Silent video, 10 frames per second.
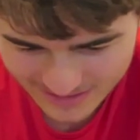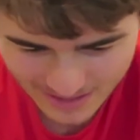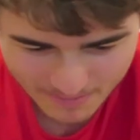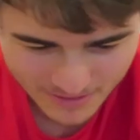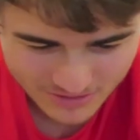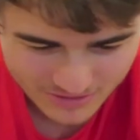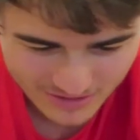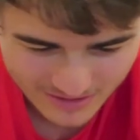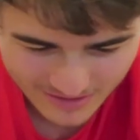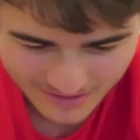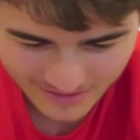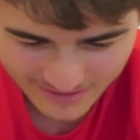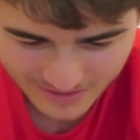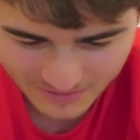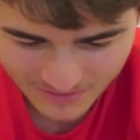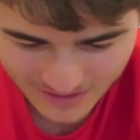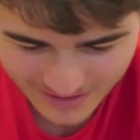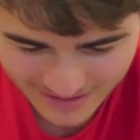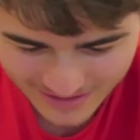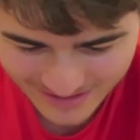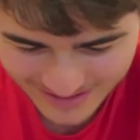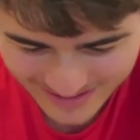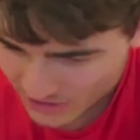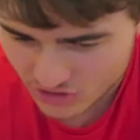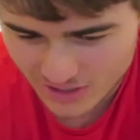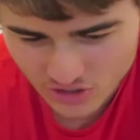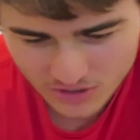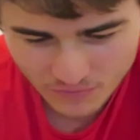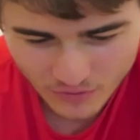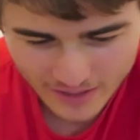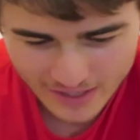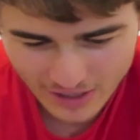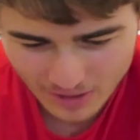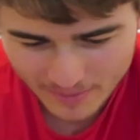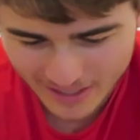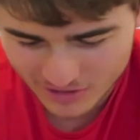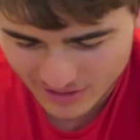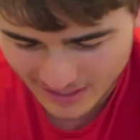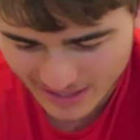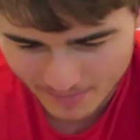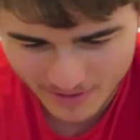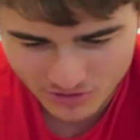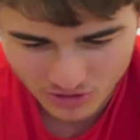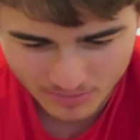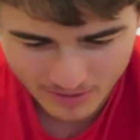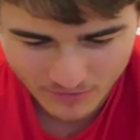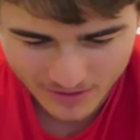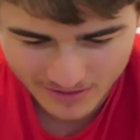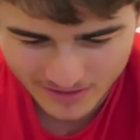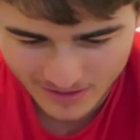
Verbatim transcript: to send pictures on here. What the fuck? Actually, just for right now, I'm gonna actually add that picture on my freaking